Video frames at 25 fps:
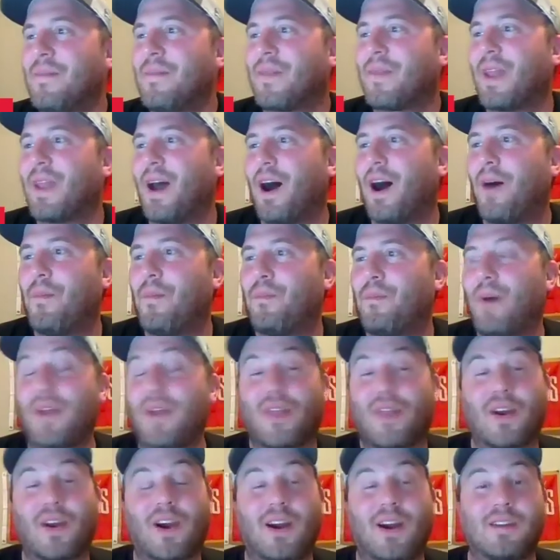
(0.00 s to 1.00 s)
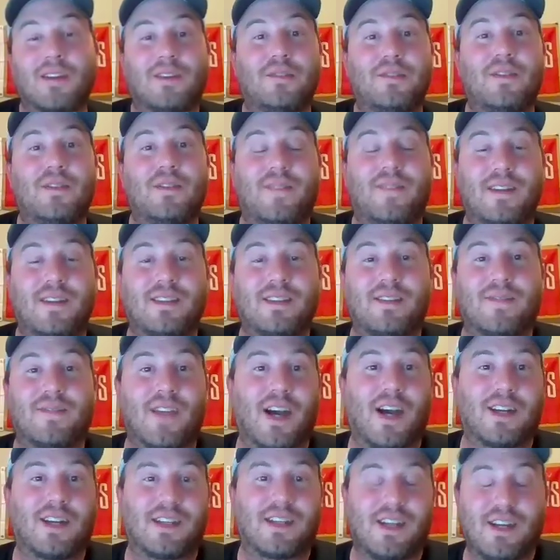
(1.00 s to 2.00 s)
But there are 2 defensive
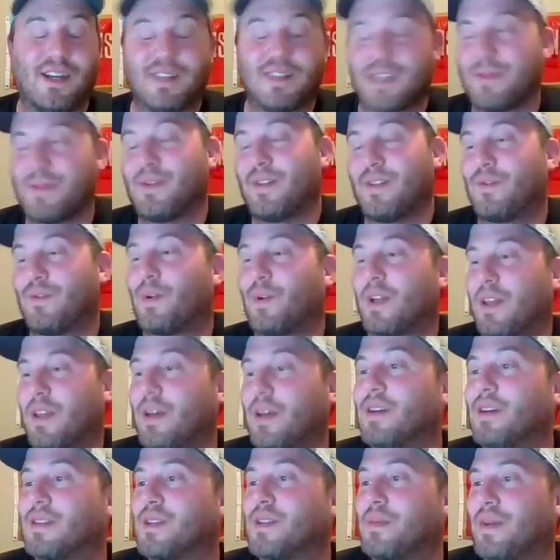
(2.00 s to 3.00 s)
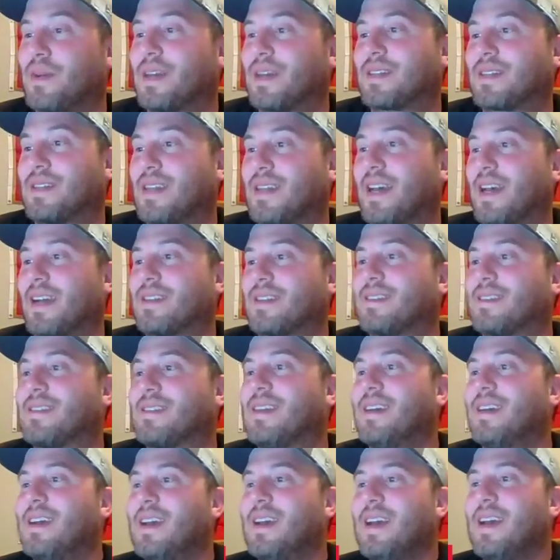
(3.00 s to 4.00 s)
touchdowns. I believe one of those is a pick 6.
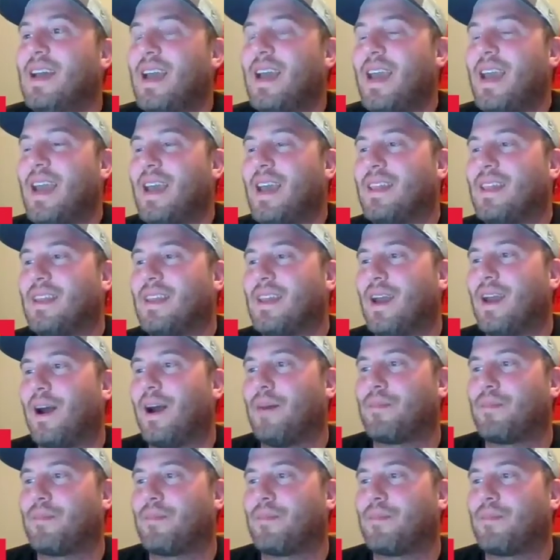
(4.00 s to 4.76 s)
And the